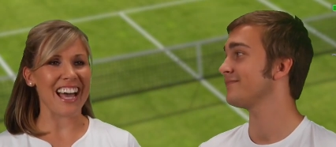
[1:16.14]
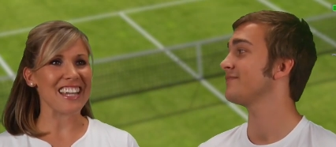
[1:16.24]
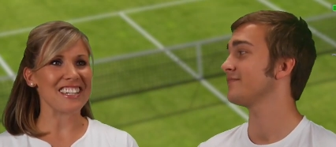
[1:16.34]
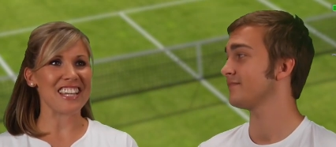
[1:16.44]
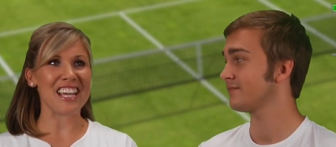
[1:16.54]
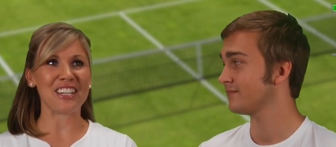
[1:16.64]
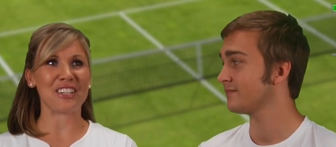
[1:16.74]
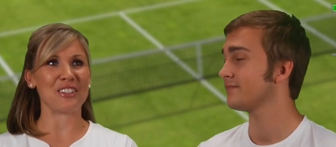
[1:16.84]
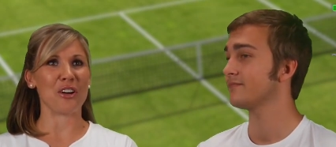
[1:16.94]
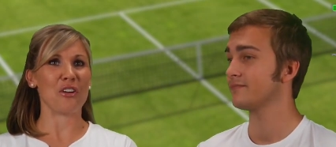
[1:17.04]
Speaker 1: had to
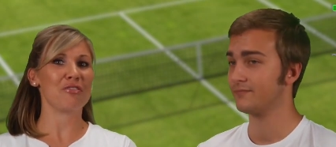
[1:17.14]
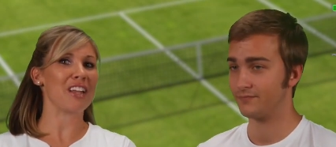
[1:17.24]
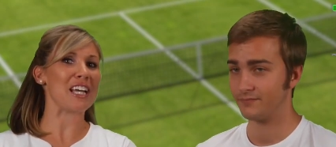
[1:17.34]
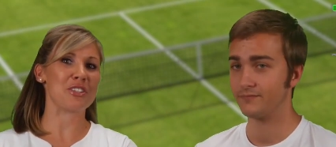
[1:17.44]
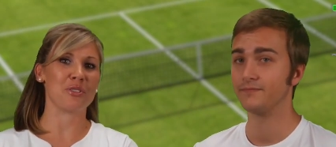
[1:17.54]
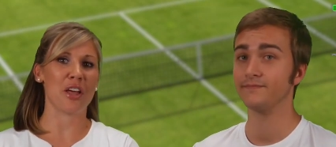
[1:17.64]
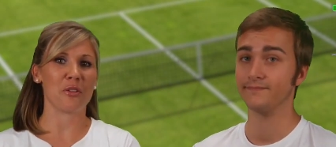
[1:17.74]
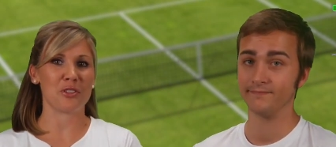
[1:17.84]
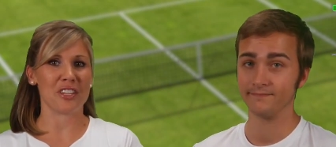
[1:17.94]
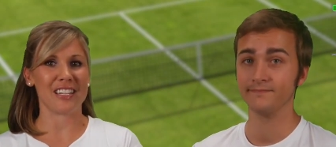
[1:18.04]
take, you know, a flight to
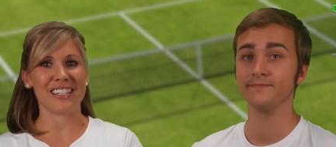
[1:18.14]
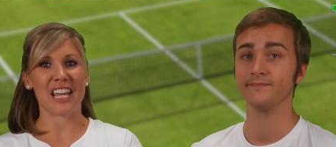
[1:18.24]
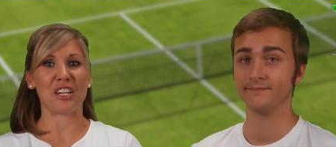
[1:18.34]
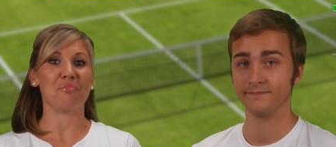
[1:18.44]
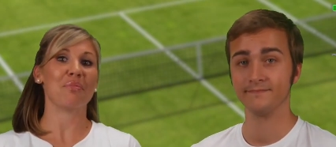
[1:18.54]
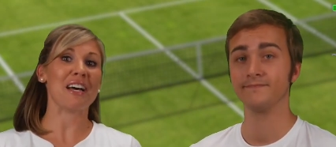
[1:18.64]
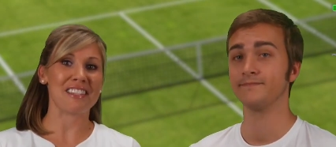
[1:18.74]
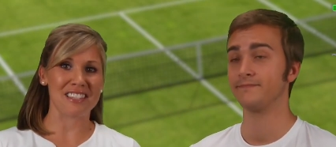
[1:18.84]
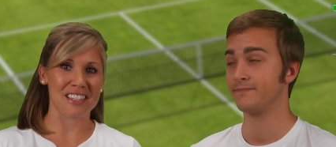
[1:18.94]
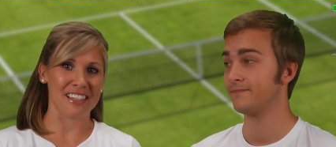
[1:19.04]
another city, take a
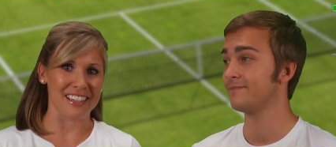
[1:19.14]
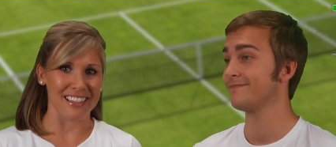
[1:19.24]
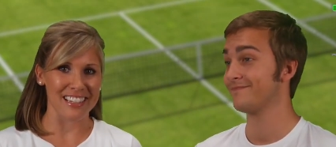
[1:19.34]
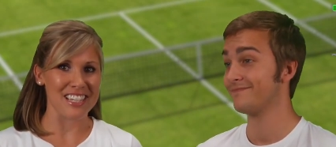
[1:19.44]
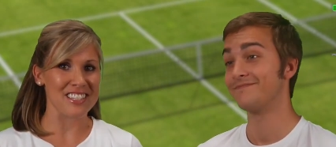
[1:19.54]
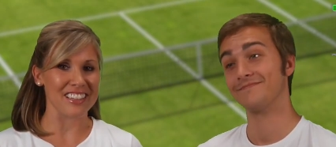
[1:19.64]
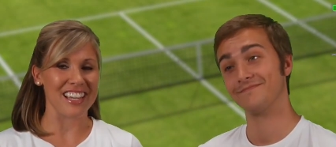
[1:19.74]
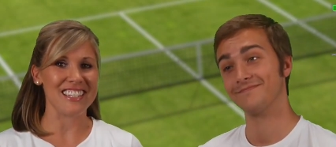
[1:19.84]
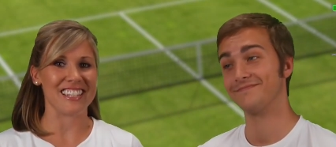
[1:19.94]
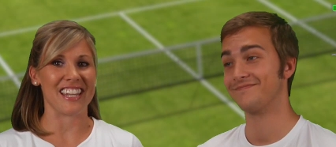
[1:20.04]
bus uh, into
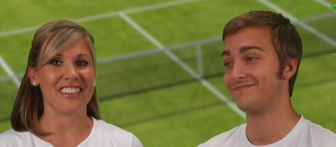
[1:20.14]
London,